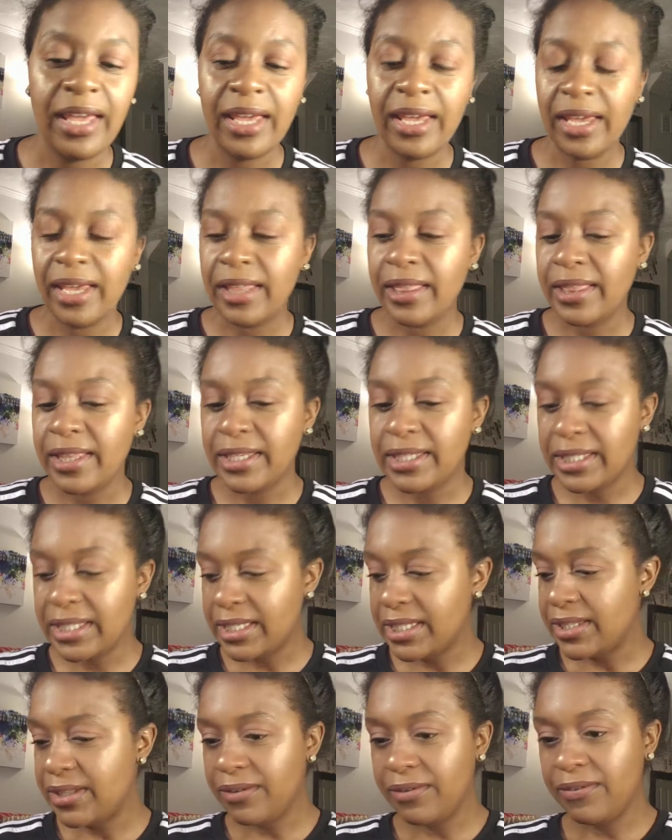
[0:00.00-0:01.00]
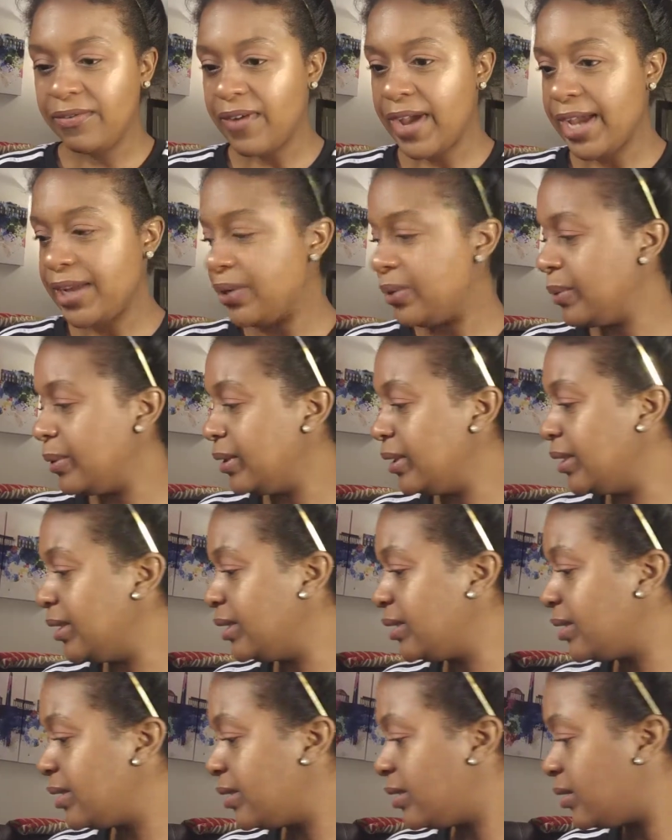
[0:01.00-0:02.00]
And this is the final
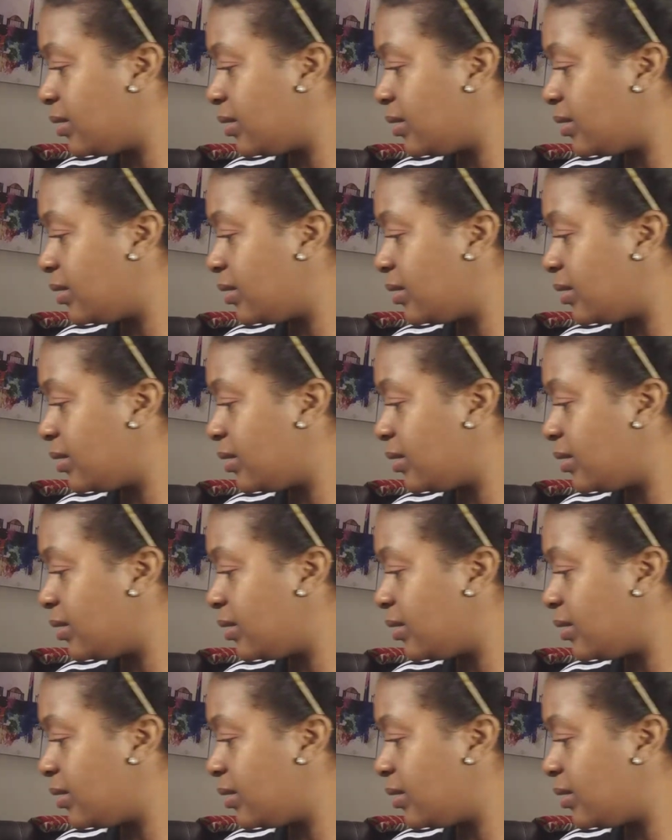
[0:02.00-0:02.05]
look.